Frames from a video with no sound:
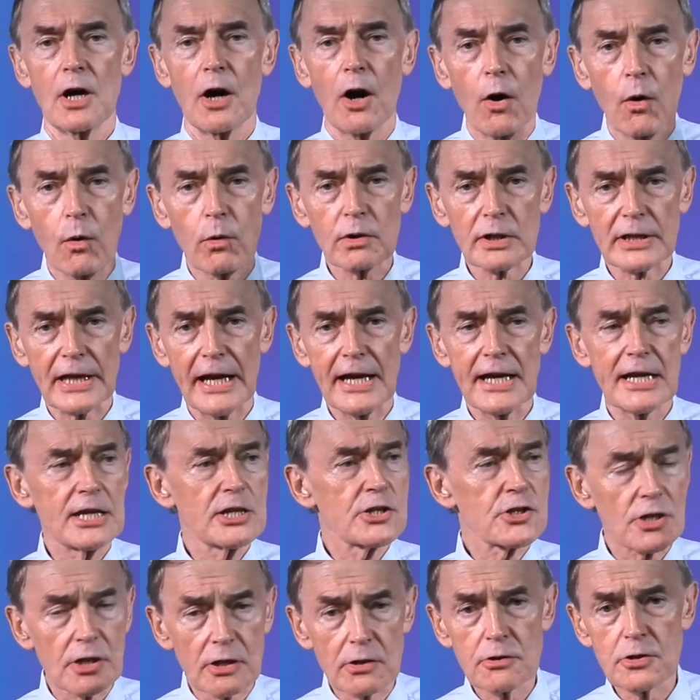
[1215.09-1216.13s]
Old
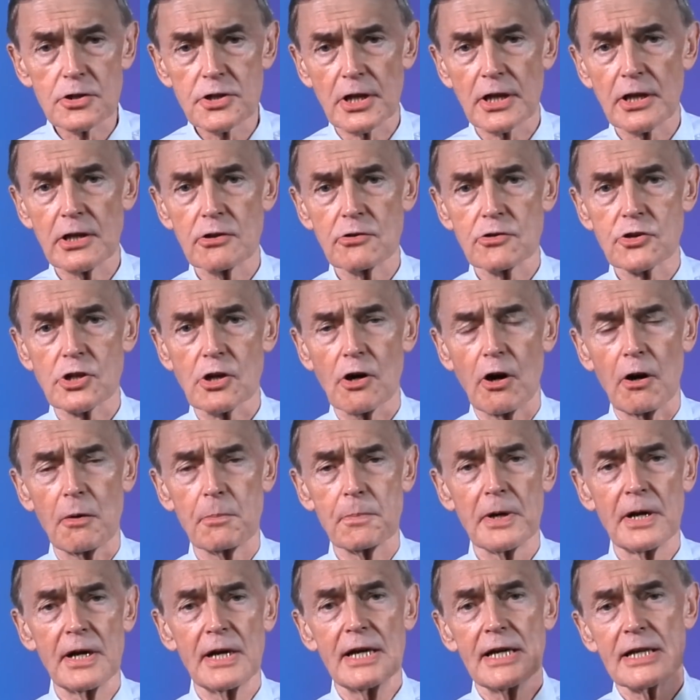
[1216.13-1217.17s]
age, losing your
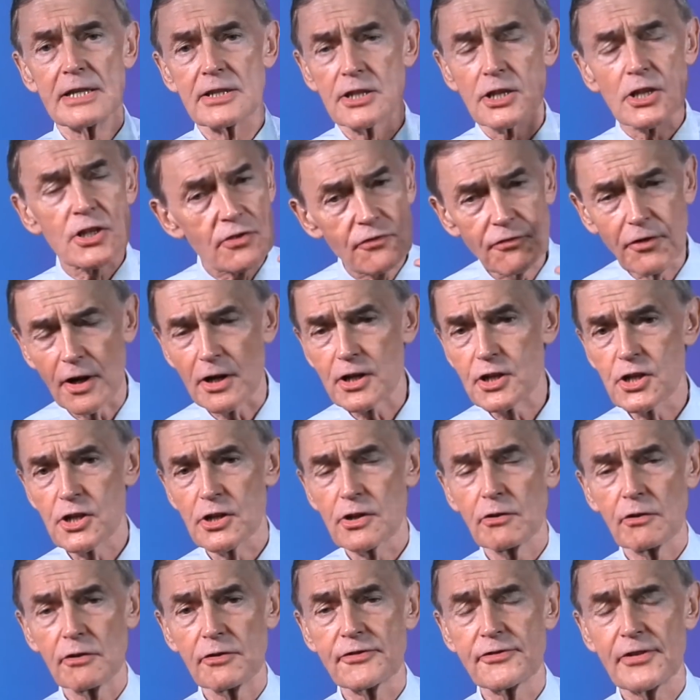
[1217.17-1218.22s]
job,
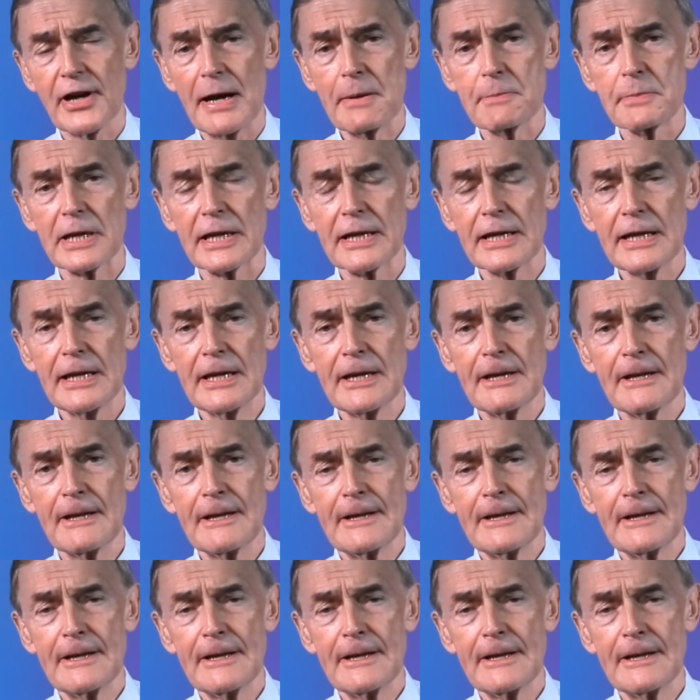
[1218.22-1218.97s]
dysfunctional family,